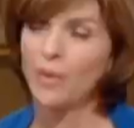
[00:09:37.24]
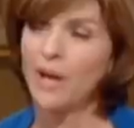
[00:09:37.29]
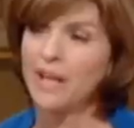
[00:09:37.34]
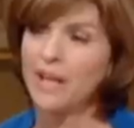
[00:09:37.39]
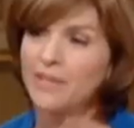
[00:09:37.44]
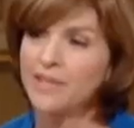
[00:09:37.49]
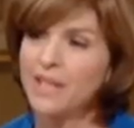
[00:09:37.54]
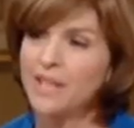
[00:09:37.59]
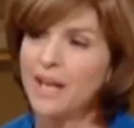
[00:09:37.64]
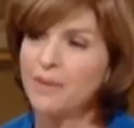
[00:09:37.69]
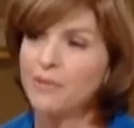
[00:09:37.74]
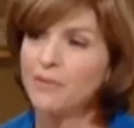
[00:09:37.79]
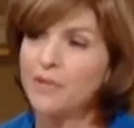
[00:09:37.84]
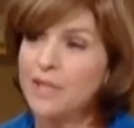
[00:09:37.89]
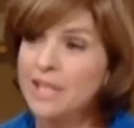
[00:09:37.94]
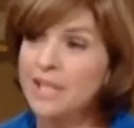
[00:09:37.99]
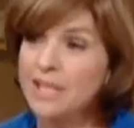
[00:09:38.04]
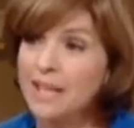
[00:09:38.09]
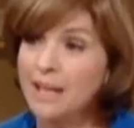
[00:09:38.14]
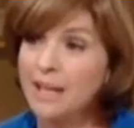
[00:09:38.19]
We're out of time for
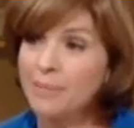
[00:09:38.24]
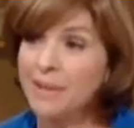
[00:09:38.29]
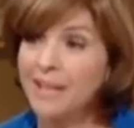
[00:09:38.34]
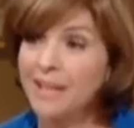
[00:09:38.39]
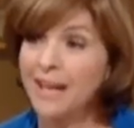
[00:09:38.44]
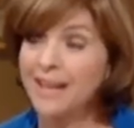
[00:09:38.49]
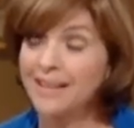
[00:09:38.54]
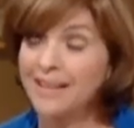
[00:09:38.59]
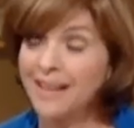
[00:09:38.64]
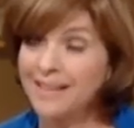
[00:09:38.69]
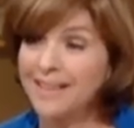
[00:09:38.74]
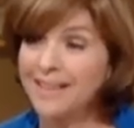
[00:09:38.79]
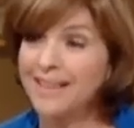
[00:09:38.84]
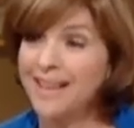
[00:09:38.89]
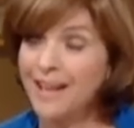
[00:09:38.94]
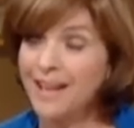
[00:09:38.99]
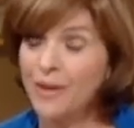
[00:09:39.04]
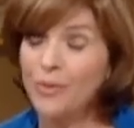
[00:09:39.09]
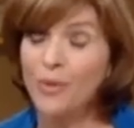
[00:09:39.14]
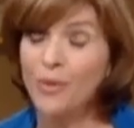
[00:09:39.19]
this segment. I'd like to
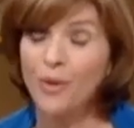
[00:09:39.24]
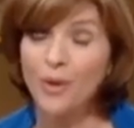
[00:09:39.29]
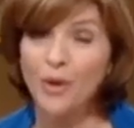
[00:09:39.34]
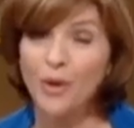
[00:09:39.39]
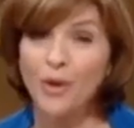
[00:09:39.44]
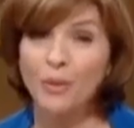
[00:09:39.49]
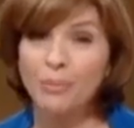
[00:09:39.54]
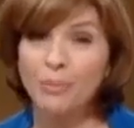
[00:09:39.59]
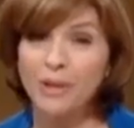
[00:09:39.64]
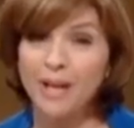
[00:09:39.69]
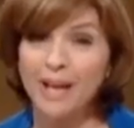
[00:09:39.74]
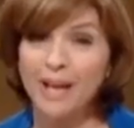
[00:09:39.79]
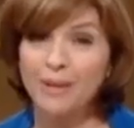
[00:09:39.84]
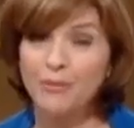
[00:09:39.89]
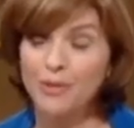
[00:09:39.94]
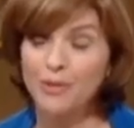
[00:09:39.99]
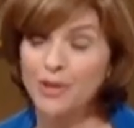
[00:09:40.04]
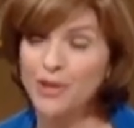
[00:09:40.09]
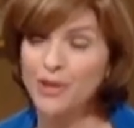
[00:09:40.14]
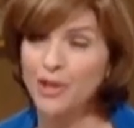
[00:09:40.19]
thank Roy Oppenheim
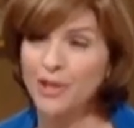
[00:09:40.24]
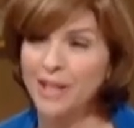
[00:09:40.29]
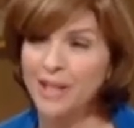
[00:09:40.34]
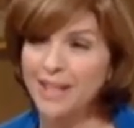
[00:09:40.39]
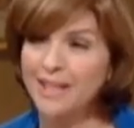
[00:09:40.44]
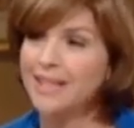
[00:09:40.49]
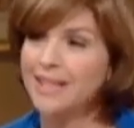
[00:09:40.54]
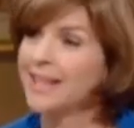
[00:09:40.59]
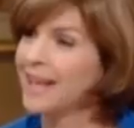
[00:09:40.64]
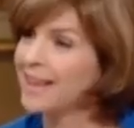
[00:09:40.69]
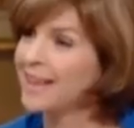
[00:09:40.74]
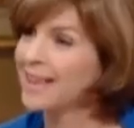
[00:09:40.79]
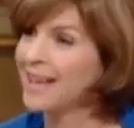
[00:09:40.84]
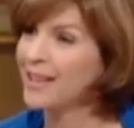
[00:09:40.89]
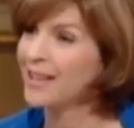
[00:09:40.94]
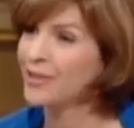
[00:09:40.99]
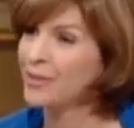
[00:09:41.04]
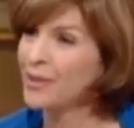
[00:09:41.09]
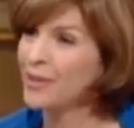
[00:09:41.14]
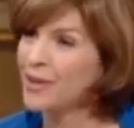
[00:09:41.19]
for joining us today.
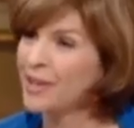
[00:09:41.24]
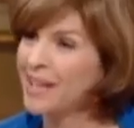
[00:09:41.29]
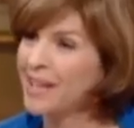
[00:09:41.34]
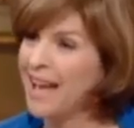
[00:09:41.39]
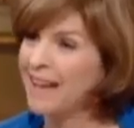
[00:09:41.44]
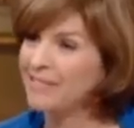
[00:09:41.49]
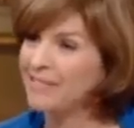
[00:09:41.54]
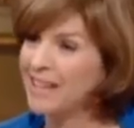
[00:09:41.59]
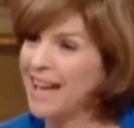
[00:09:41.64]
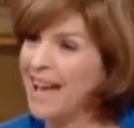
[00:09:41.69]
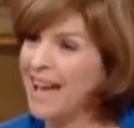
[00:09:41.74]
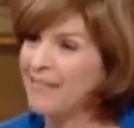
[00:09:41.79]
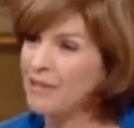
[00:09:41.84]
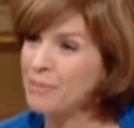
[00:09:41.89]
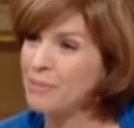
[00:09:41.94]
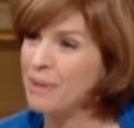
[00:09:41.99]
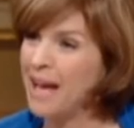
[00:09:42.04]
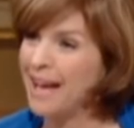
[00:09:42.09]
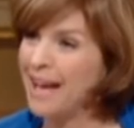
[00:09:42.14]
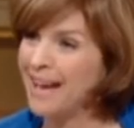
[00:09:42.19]
Thanks, Roy. Have to have you
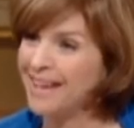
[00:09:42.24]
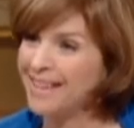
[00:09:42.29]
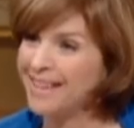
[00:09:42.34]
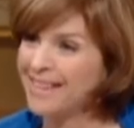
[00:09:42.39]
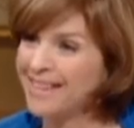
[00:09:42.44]
back.